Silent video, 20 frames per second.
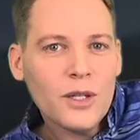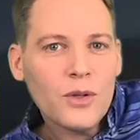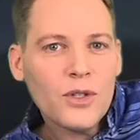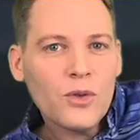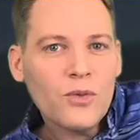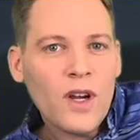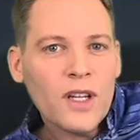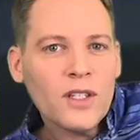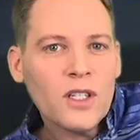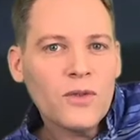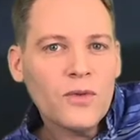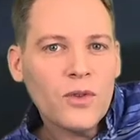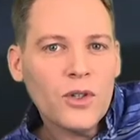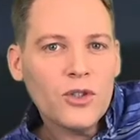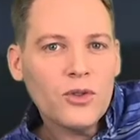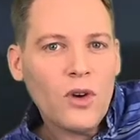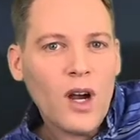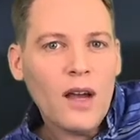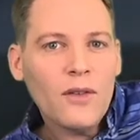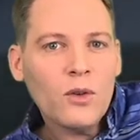was arrested for
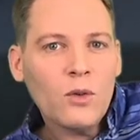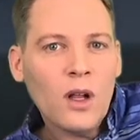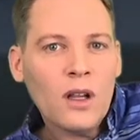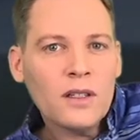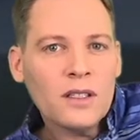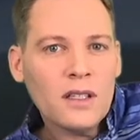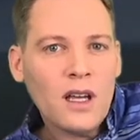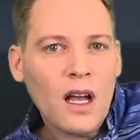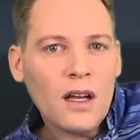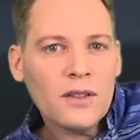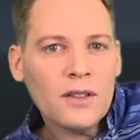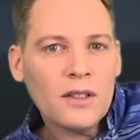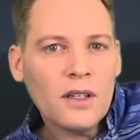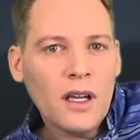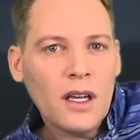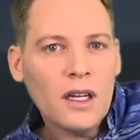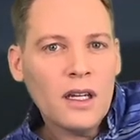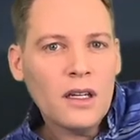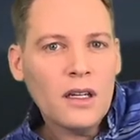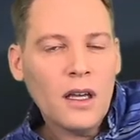driving while
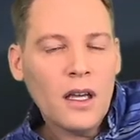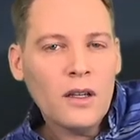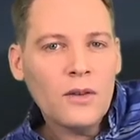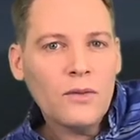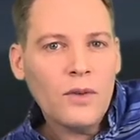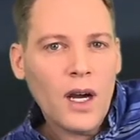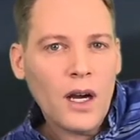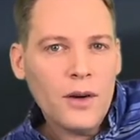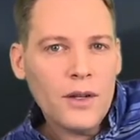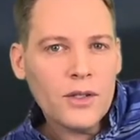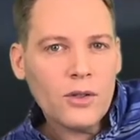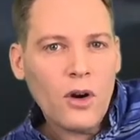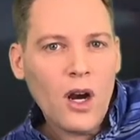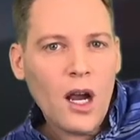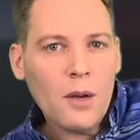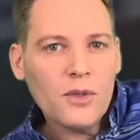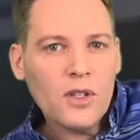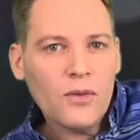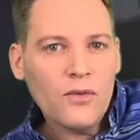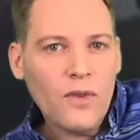intoxicated and various
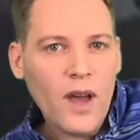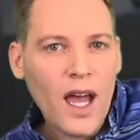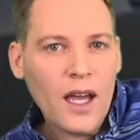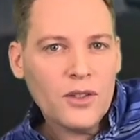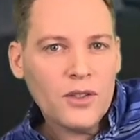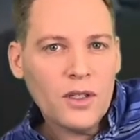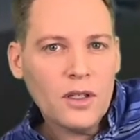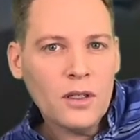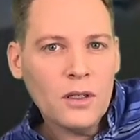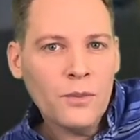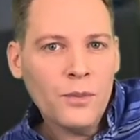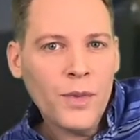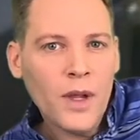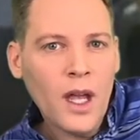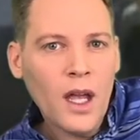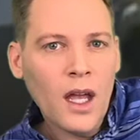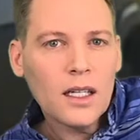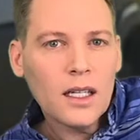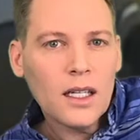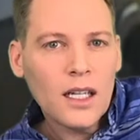crimes of fashion.
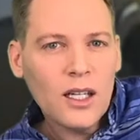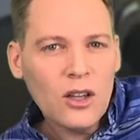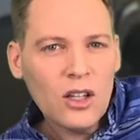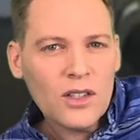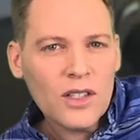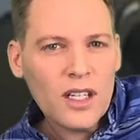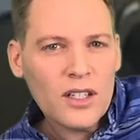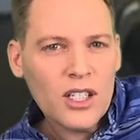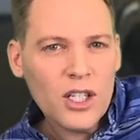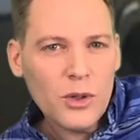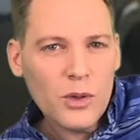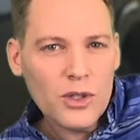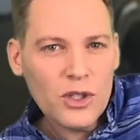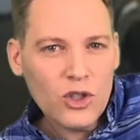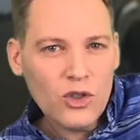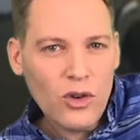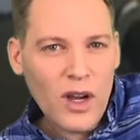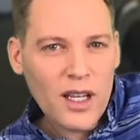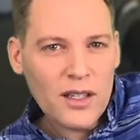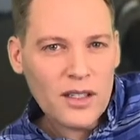It looks like she was
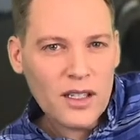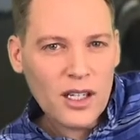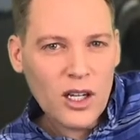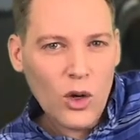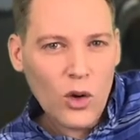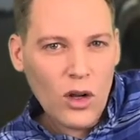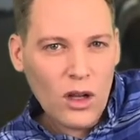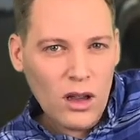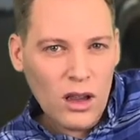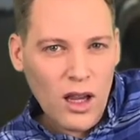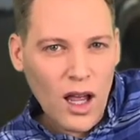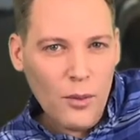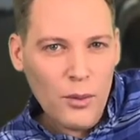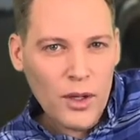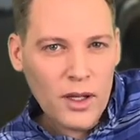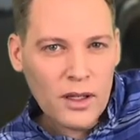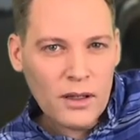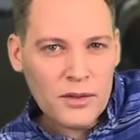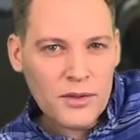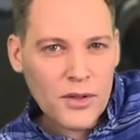dressed to go
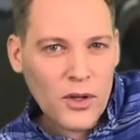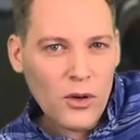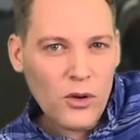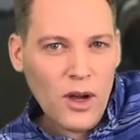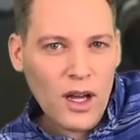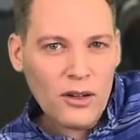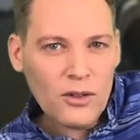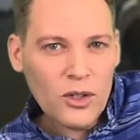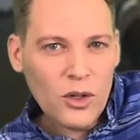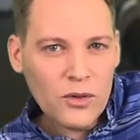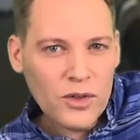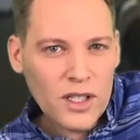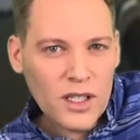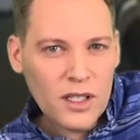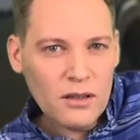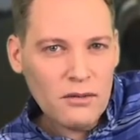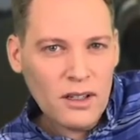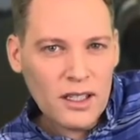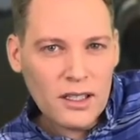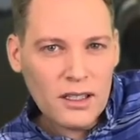clubbing, so I don't know if
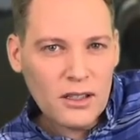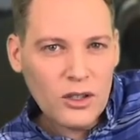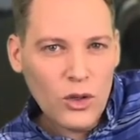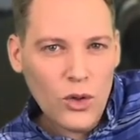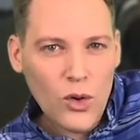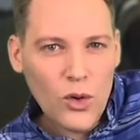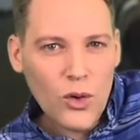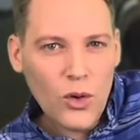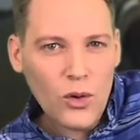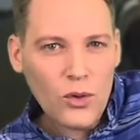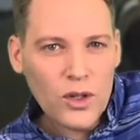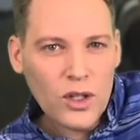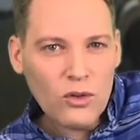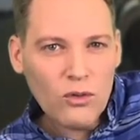she like Googled the